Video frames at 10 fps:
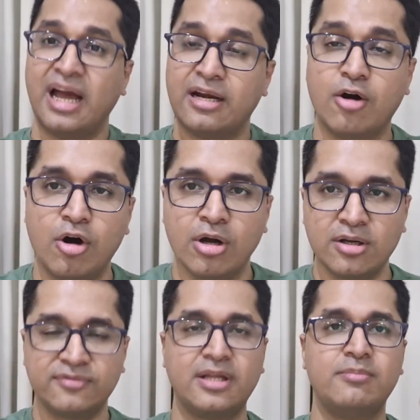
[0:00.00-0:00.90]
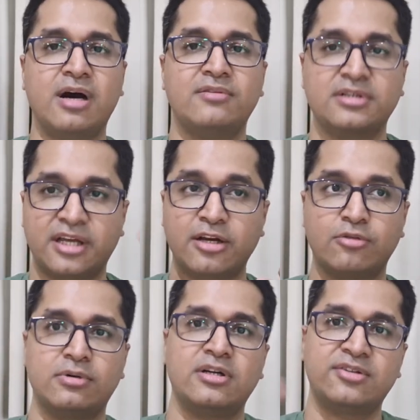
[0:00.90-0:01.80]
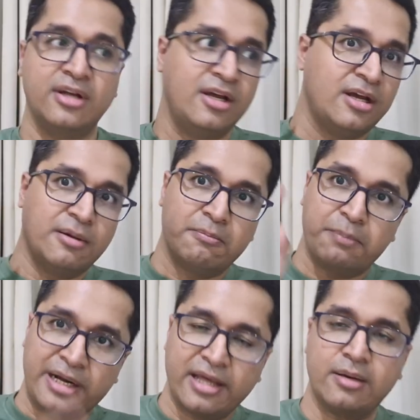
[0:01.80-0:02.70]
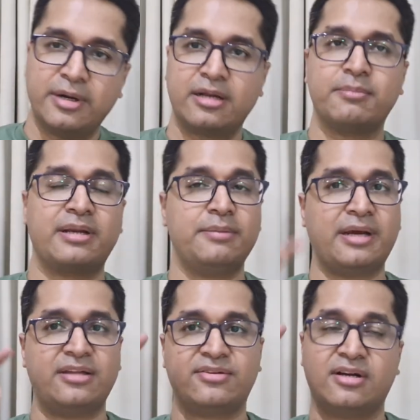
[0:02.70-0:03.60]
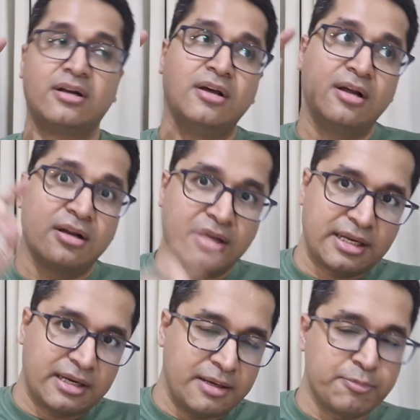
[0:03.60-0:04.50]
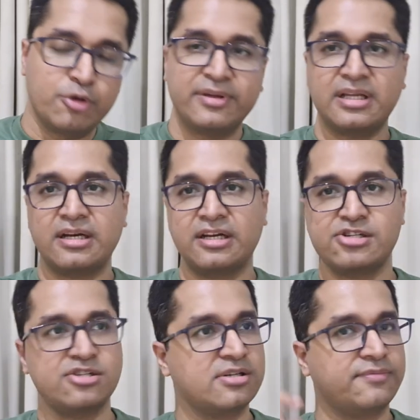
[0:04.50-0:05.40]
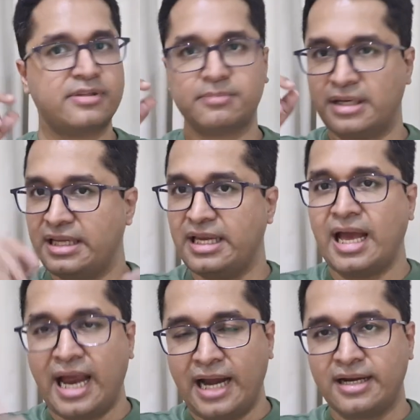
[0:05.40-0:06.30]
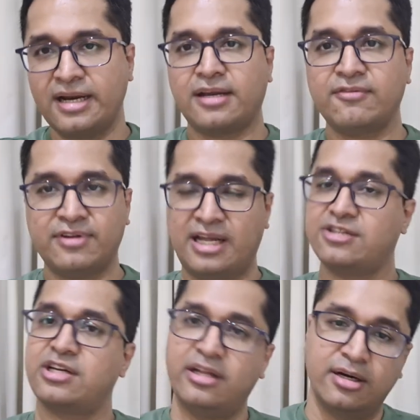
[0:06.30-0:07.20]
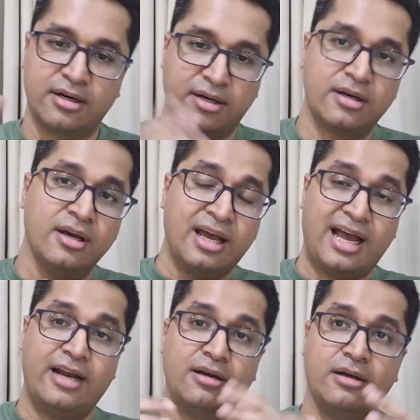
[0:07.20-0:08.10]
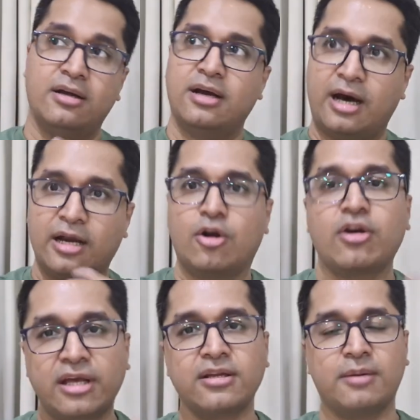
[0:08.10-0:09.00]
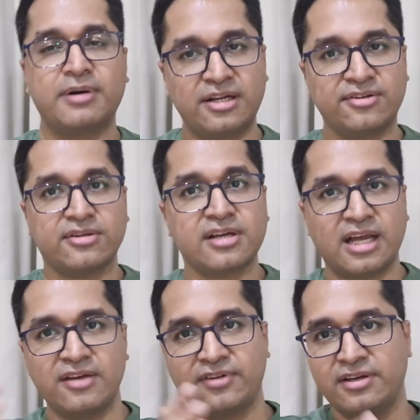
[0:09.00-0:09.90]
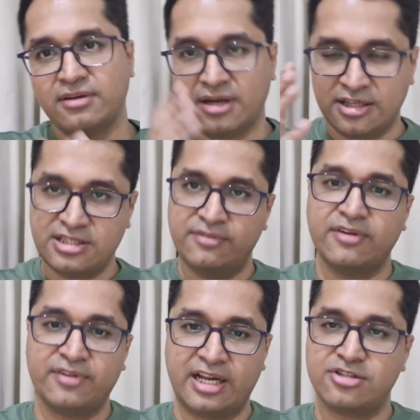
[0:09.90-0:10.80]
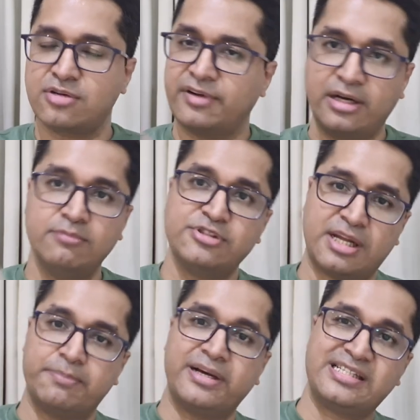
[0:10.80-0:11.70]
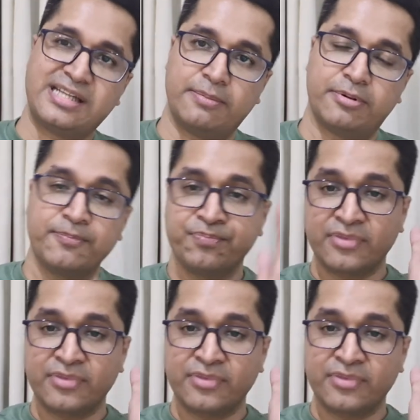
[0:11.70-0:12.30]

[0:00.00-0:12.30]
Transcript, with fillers: and all of them are working towards building a better money mindset, improving their relationship with money and getting financially literate and unlocking the abundance in their life and achieving financial freedom step by step.